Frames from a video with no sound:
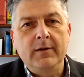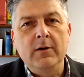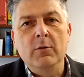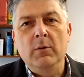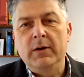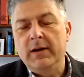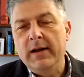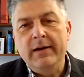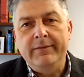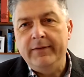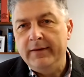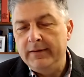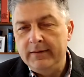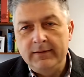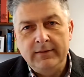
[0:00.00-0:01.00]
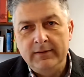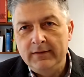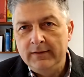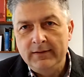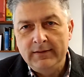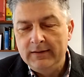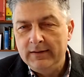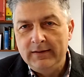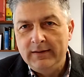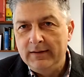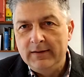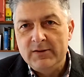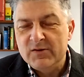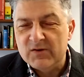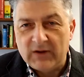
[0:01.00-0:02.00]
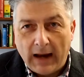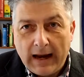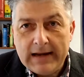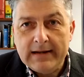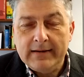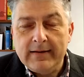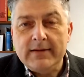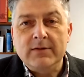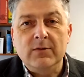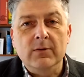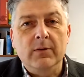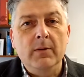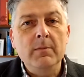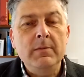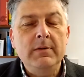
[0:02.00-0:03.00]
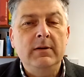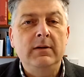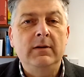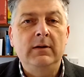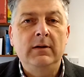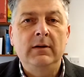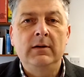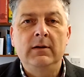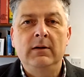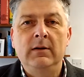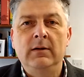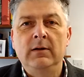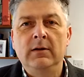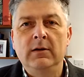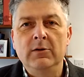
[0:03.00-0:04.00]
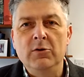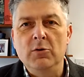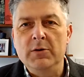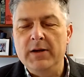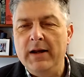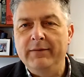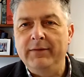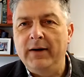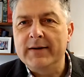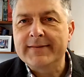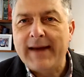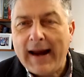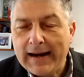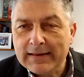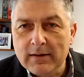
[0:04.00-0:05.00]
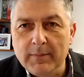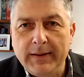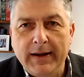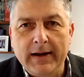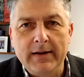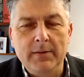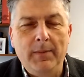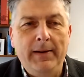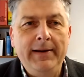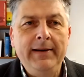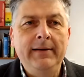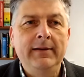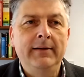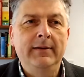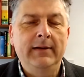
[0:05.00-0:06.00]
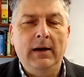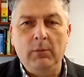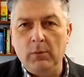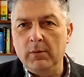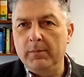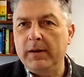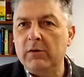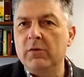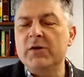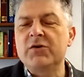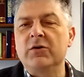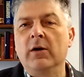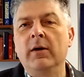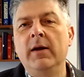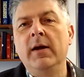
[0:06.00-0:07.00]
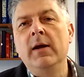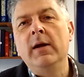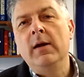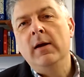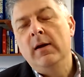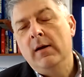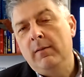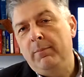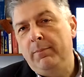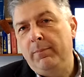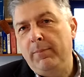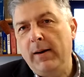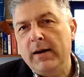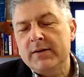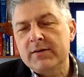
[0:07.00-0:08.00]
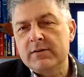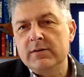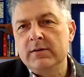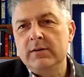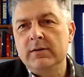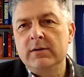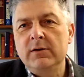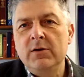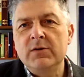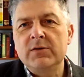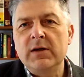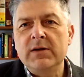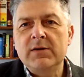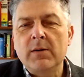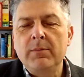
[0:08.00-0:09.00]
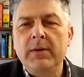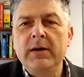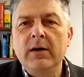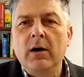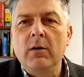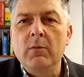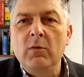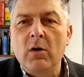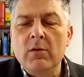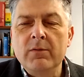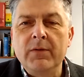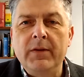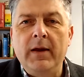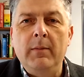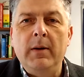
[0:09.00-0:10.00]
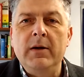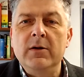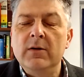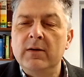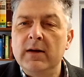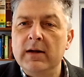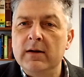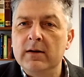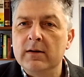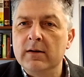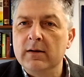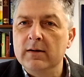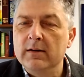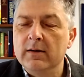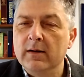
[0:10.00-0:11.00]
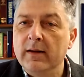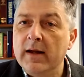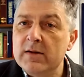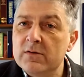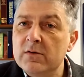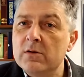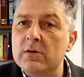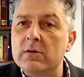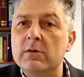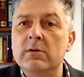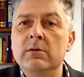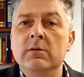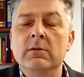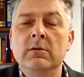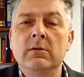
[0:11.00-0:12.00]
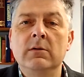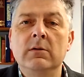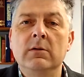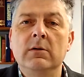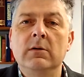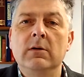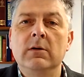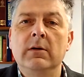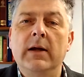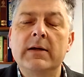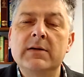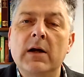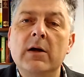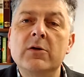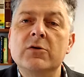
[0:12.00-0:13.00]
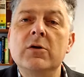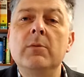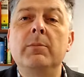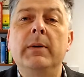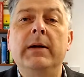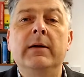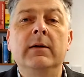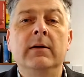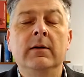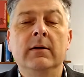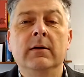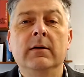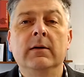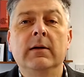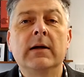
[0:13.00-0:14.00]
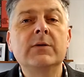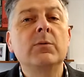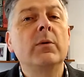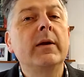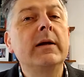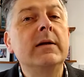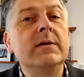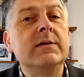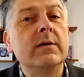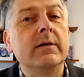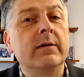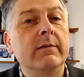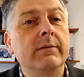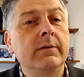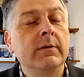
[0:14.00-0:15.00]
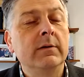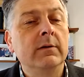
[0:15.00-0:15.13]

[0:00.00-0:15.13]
You would never say anything to them. You would never attack them in any way. That wouldn't be Christian. But you see something go wrong for them and you think, that's good. That's how it should be. That's what they deserve.